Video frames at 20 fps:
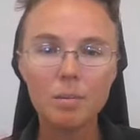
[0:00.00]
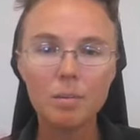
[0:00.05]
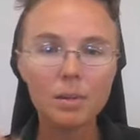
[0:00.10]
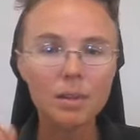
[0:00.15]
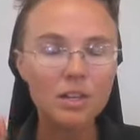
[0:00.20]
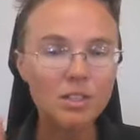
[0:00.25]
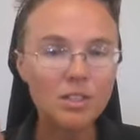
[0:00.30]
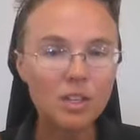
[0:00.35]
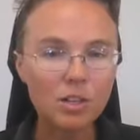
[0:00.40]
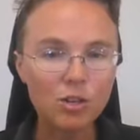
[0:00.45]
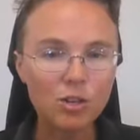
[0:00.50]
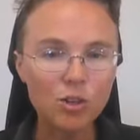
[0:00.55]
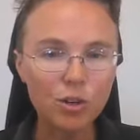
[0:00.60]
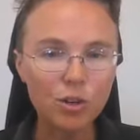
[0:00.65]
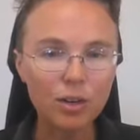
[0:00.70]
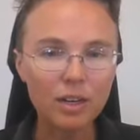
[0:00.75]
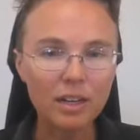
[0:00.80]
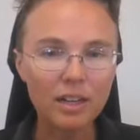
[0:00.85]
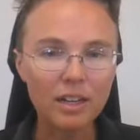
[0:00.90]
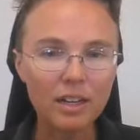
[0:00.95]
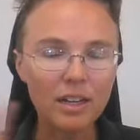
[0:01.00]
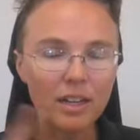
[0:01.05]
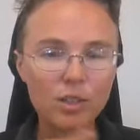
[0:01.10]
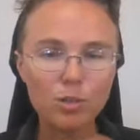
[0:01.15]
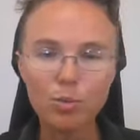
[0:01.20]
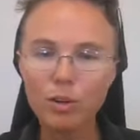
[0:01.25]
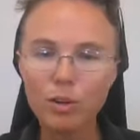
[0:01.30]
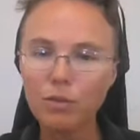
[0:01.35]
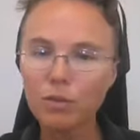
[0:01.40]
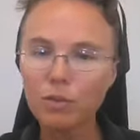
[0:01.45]
But the centurion
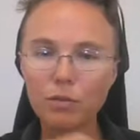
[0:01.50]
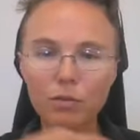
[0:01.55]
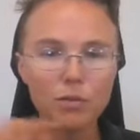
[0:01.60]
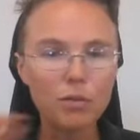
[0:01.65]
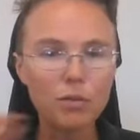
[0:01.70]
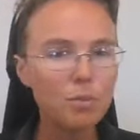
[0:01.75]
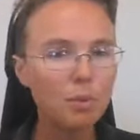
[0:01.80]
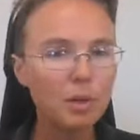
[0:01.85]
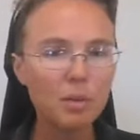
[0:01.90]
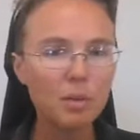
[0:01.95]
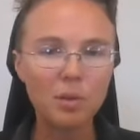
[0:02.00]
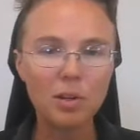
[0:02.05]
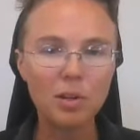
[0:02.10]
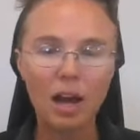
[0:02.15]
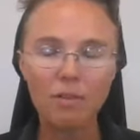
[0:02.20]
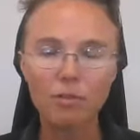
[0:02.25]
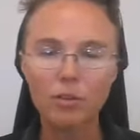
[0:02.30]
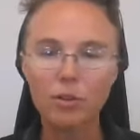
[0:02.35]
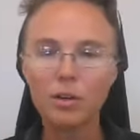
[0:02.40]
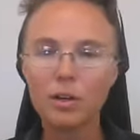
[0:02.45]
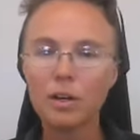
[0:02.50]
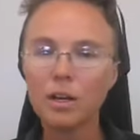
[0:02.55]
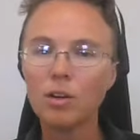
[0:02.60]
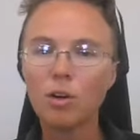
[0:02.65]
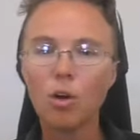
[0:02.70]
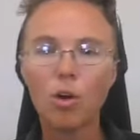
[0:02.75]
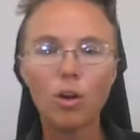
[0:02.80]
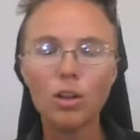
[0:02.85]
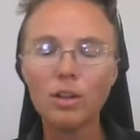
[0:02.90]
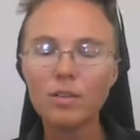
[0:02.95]
is one of the few people ever in
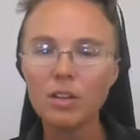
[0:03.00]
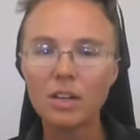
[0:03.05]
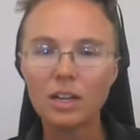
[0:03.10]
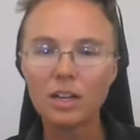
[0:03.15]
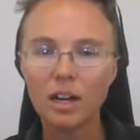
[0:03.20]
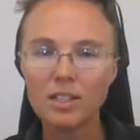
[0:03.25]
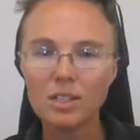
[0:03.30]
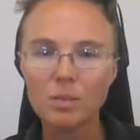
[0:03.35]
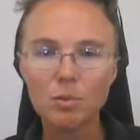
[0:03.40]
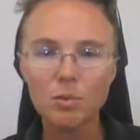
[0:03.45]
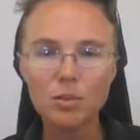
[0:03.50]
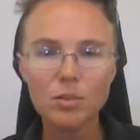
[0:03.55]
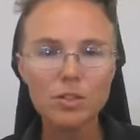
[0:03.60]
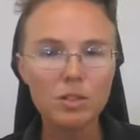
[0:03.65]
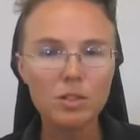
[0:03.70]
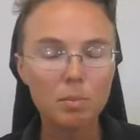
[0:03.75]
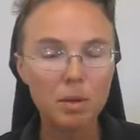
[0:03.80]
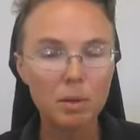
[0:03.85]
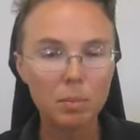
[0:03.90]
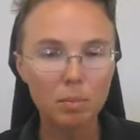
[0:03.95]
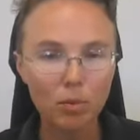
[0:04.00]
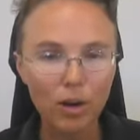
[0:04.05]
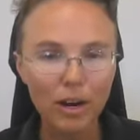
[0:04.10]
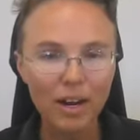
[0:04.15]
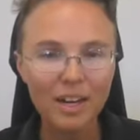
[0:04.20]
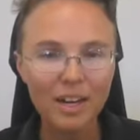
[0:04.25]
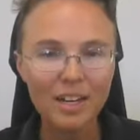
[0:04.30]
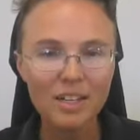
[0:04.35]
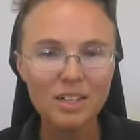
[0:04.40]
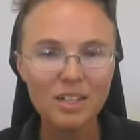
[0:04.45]
all of the Gospels to be
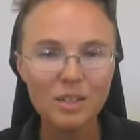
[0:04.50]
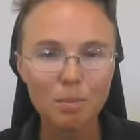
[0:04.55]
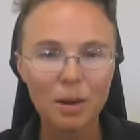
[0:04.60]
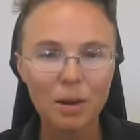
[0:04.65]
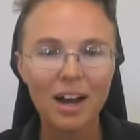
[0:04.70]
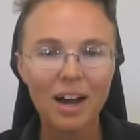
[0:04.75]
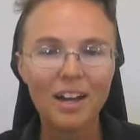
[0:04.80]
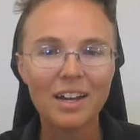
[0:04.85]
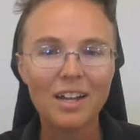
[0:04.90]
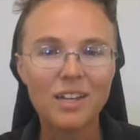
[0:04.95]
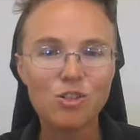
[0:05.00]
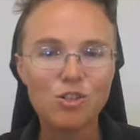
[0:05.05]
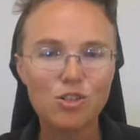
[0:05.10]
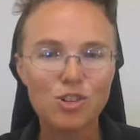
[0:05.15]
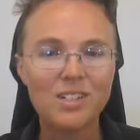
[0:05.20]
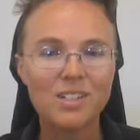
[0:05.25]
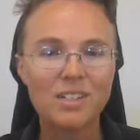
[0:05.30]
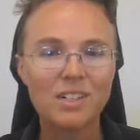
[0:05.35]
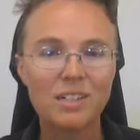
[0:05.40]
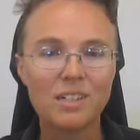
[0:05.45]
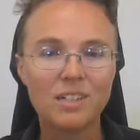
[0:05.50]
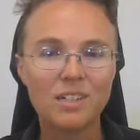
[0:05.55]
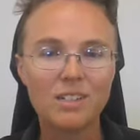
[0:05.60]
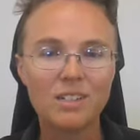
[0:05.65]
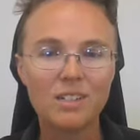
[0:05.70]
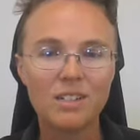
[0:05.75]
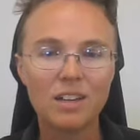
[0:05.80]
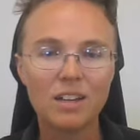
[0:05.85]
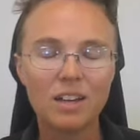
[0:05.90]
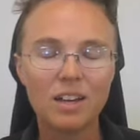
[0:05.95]
praised by
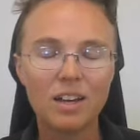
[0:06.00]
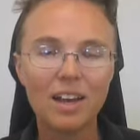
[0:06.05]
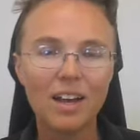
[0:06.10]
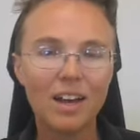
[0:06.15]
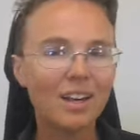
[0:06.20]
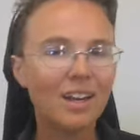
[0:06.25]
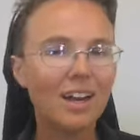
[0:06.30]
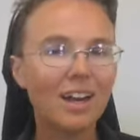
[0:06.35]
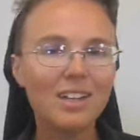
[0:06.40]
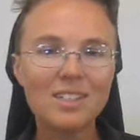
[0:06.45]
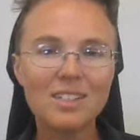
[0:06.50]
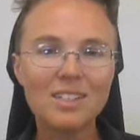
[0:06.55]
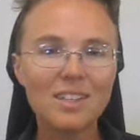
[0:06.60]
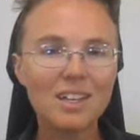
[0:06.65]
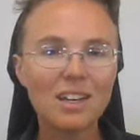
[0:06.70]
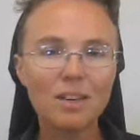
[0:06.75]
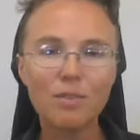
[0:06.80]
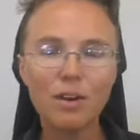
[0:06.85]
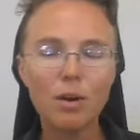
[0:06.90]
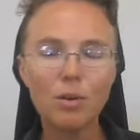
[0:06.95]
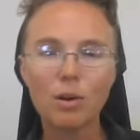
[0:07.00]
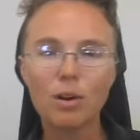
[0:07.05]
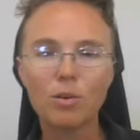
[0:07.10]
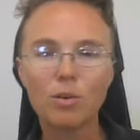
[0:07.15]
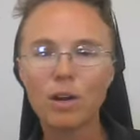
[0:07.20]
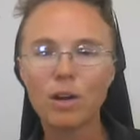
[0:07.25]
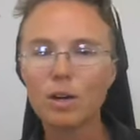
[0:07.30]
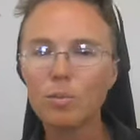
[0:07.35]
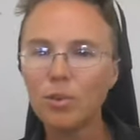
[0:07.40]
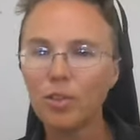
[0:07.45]
Jesus. And guys, think of how
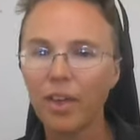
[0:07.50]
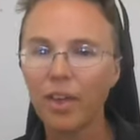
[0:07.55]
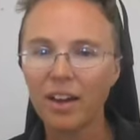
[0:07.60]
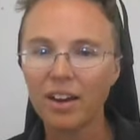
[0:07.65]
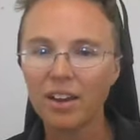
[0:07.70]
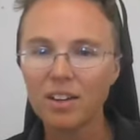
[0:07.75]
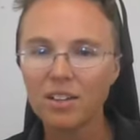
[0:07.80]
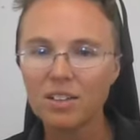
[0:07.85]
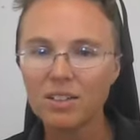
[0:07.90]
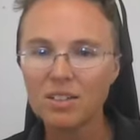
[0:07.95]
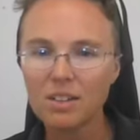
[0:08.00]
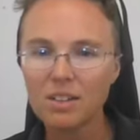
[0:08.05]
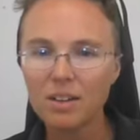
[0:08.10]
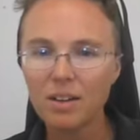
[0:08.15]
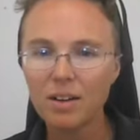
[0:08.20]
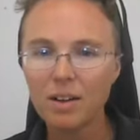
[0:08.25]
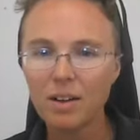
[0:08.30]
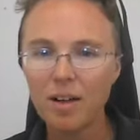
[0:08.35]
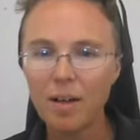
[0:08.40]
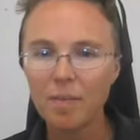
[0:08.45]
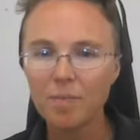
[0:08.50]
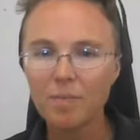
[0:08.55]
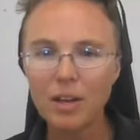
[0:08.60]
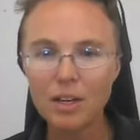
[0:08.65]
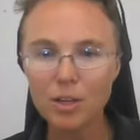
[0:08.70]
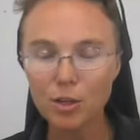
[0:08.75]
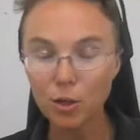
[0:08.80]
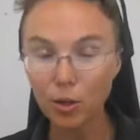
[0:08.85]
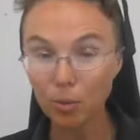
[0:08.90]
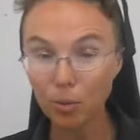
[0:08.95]
incredible that is
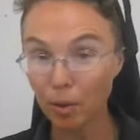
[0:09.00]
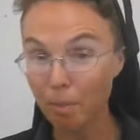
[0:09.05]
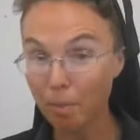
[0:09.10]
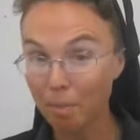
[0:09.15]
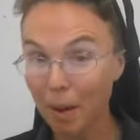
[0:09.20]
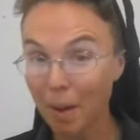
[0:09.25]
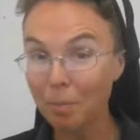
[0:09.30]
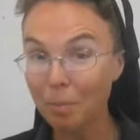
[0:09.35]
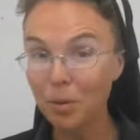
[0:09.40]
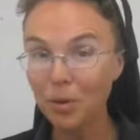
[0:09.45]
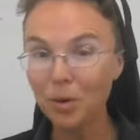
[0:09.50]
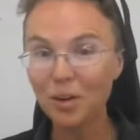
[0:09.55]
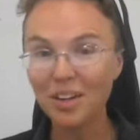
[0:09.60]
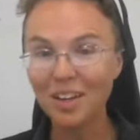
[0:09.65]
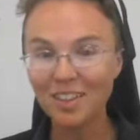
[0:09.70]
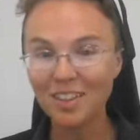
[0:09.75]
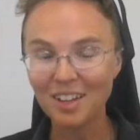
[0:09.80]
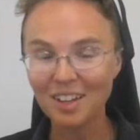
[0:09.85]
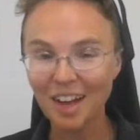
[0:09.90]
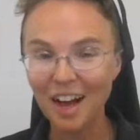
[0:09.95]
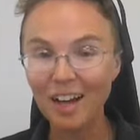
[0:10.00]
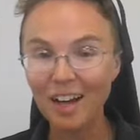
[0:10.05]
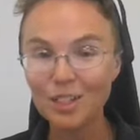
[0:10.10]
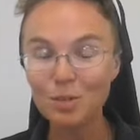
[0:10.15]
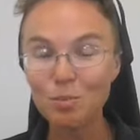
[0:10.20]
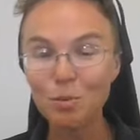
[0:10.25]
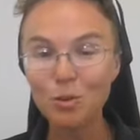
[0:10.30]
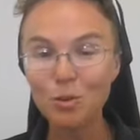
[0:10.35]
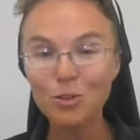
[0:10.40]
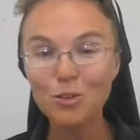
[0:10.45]
that you're remembered in the
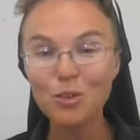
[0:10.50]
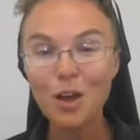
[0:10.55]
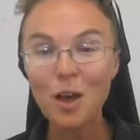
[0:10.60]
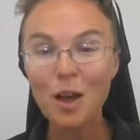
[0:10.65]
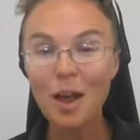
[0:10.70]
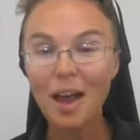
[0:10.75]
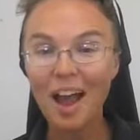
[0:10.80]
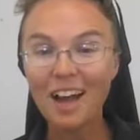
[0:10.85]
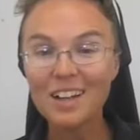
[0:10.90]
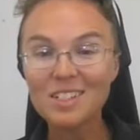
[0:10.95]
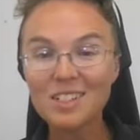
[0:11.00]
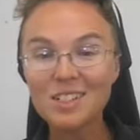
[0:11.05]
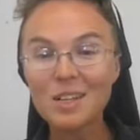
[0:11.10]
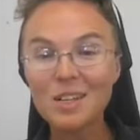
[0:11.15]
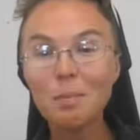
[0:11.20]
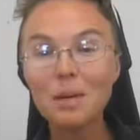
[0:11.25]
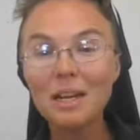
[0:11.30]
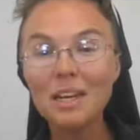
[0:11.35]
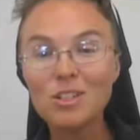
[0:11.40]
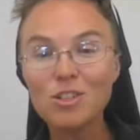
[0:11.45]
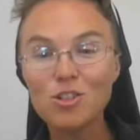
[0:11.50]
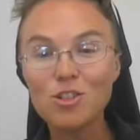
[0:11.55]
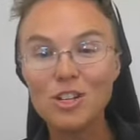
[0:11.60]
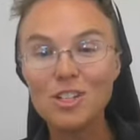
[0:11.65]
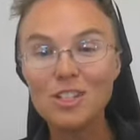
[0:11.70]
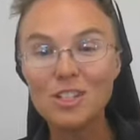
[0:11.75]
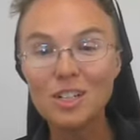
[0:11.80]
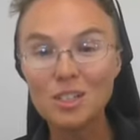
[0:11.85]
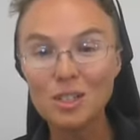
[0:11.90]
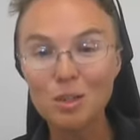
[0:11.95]
Gospels as somebody
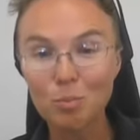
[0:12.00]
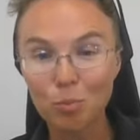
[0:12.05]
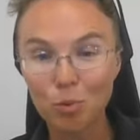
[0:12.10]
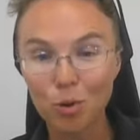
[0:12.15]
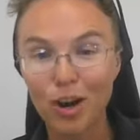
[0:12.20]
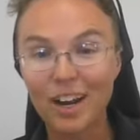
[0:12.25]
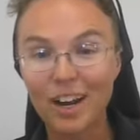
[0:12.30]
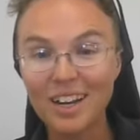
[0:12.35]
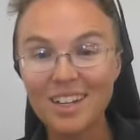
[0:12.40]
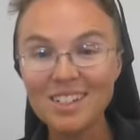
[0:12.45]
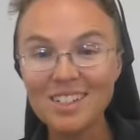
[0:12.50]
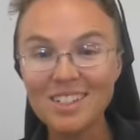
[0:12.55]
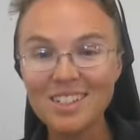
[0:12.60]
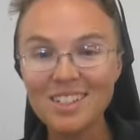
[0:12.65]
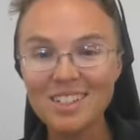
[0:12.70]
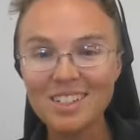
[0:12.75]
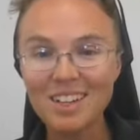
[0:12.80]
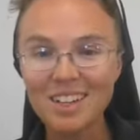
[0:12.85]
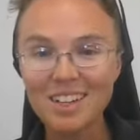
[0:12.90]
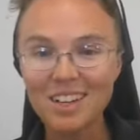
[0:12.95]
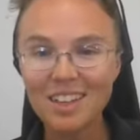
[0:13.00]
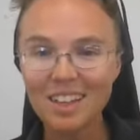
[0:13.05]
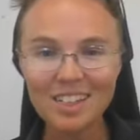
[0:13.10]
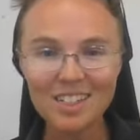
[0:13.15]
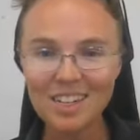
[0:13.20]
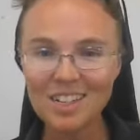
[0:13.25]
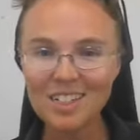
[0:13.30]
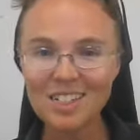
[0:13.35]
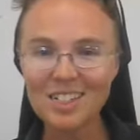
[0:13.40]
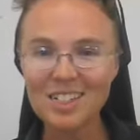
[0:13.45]
Jesus praised.
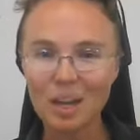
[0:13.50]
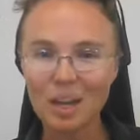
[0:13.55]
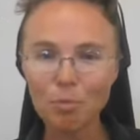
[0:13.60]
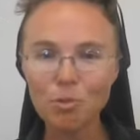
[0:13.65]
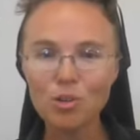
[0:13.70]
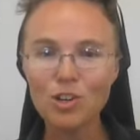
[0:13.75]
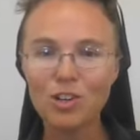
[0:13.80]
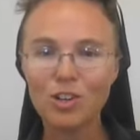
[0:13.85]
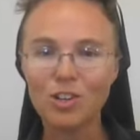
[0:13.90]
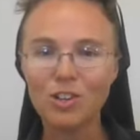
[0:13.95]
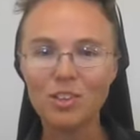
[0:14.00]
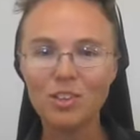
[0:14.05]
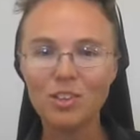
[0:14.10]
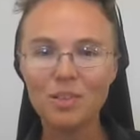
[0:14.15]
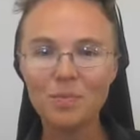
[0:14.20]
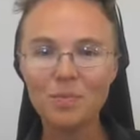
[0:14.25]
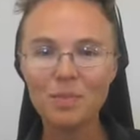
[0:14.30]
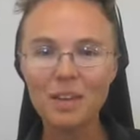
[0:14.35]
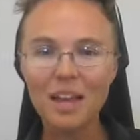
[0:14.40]
That's exceptional.